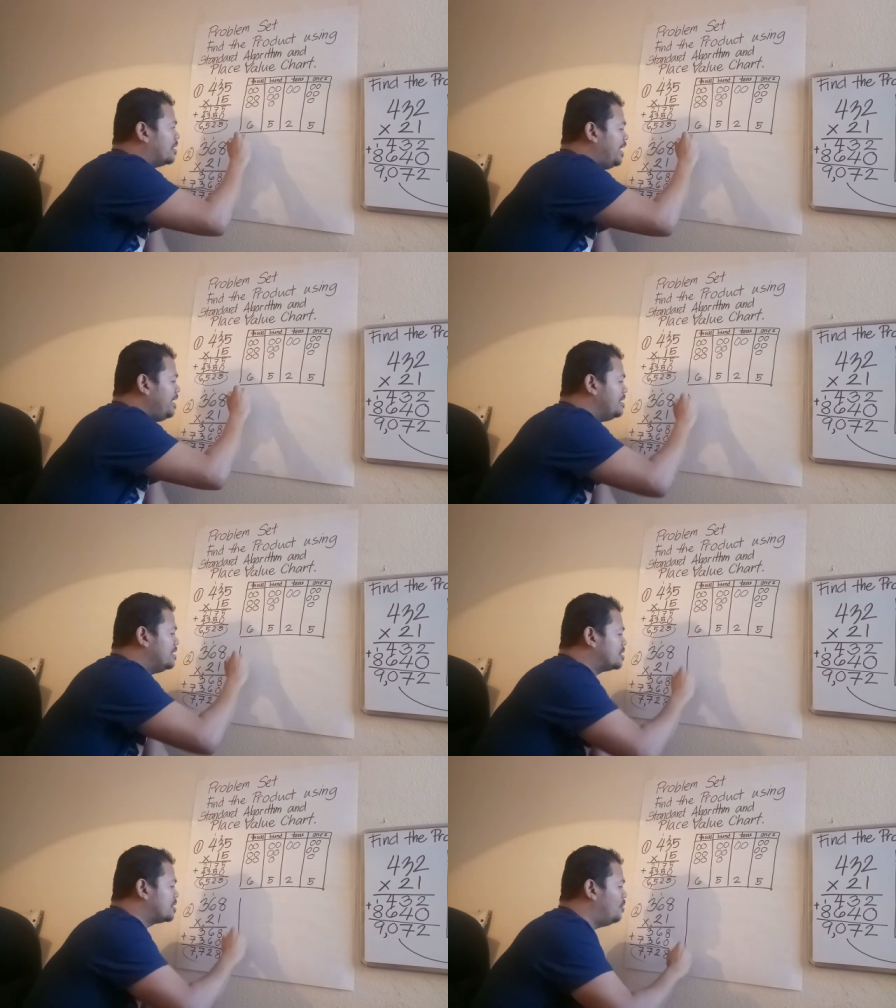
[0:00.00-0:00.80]

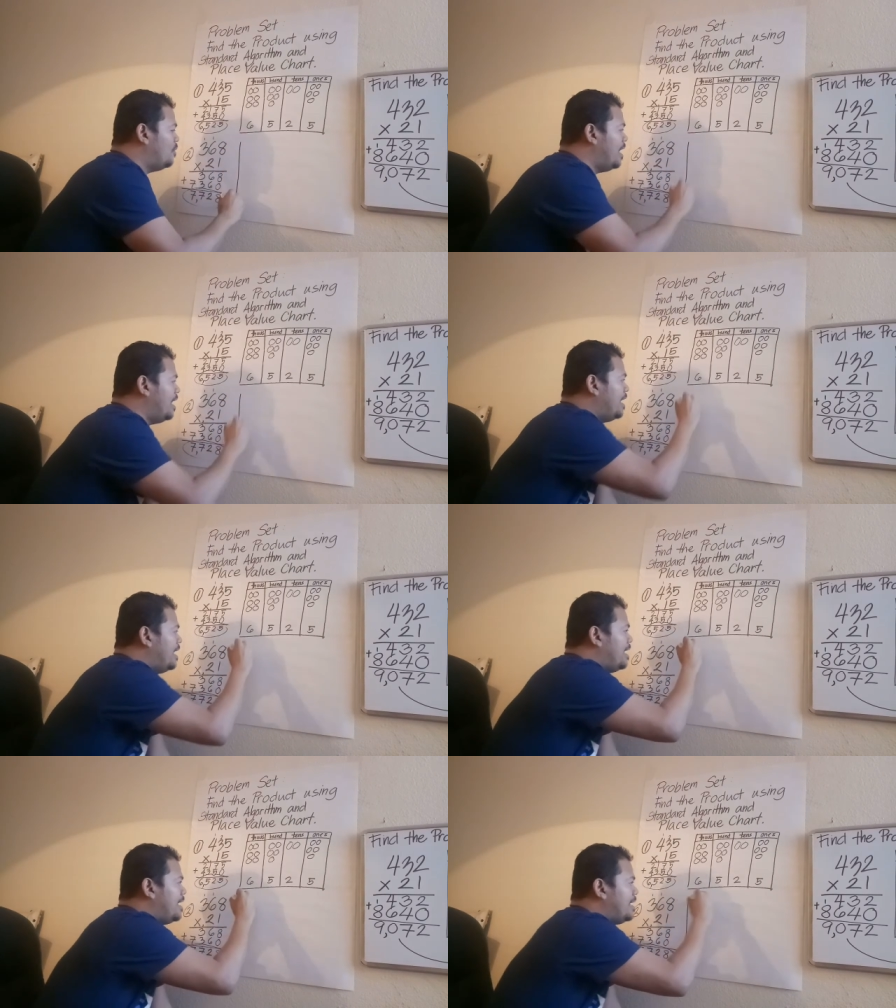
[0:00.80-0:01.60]
Okay? So
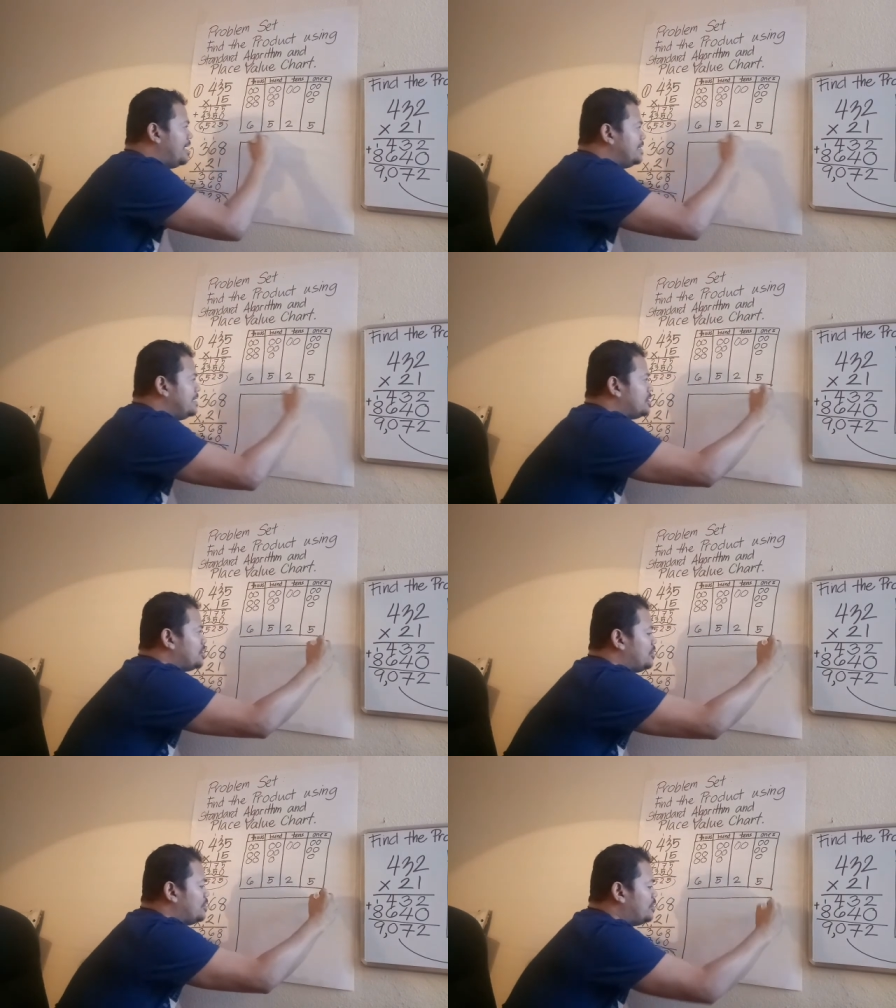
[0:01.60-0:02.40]

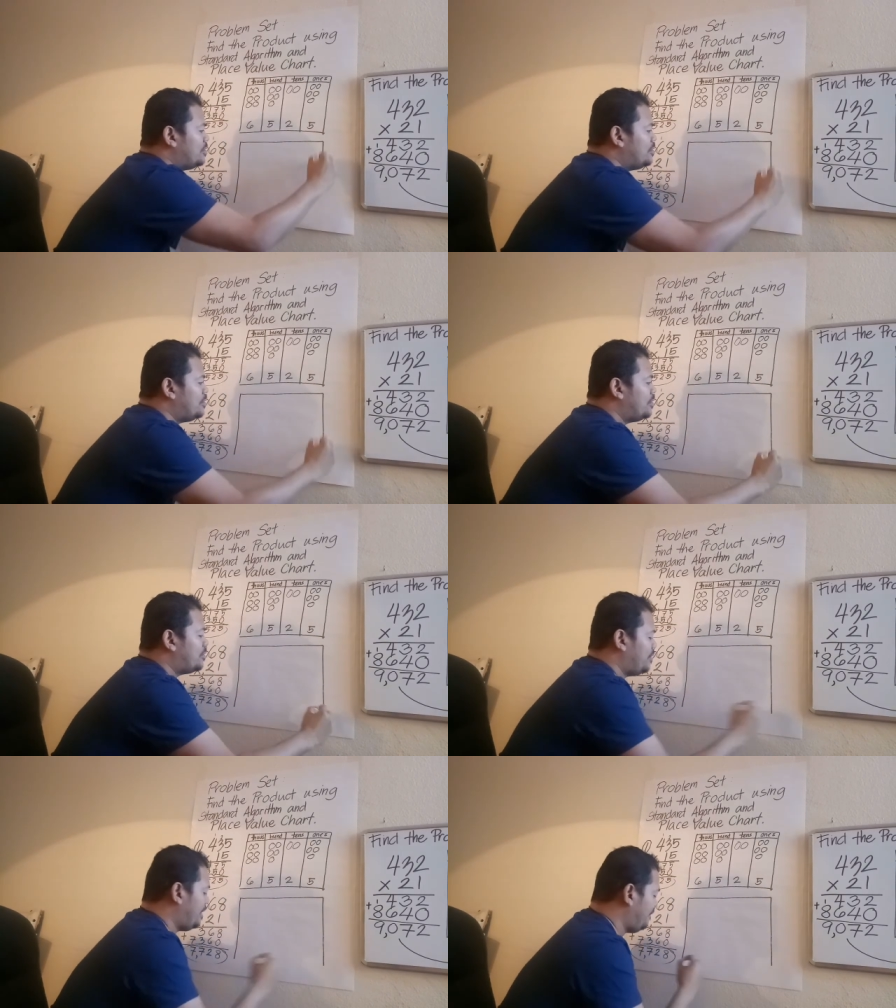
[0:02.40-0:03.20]
1,
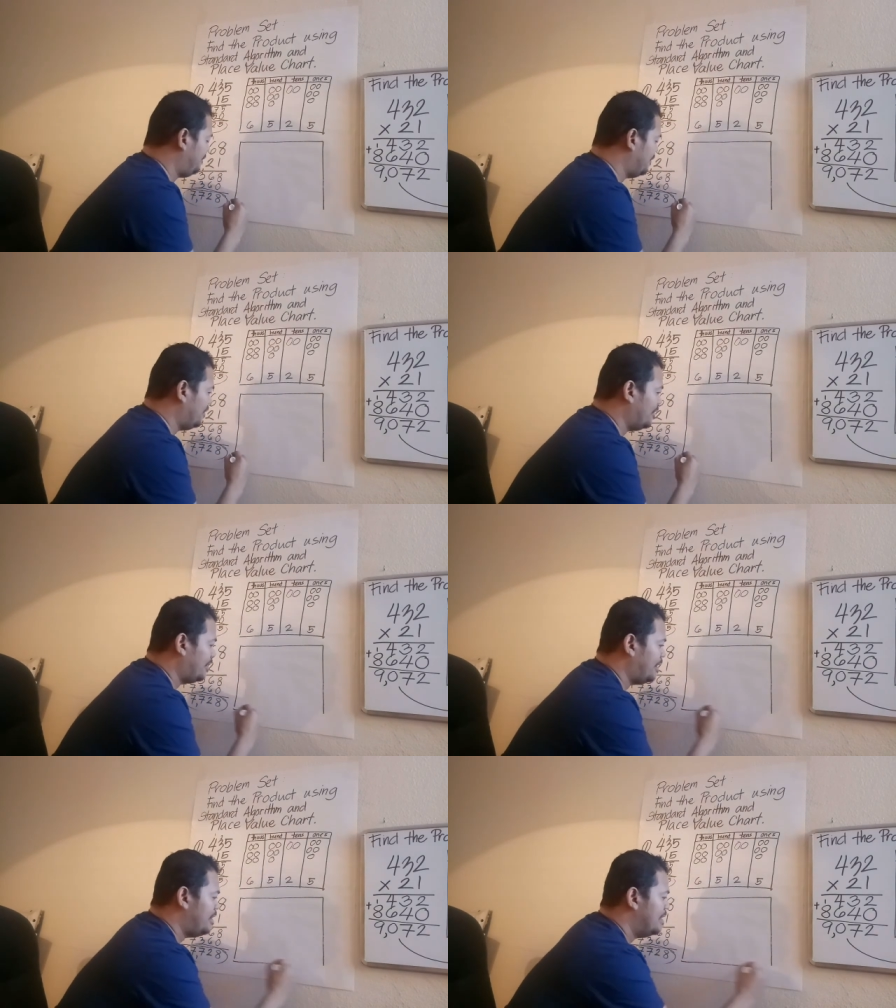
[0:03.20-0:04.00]
2, 3,
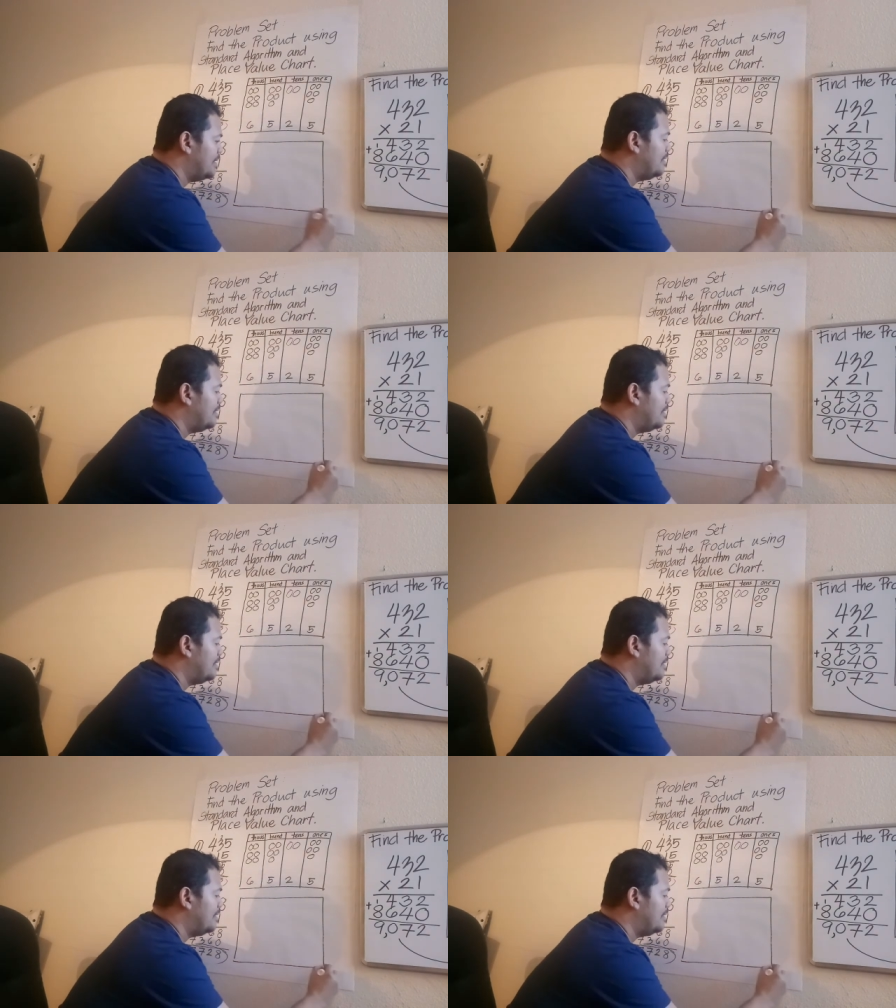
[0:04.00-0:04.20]
4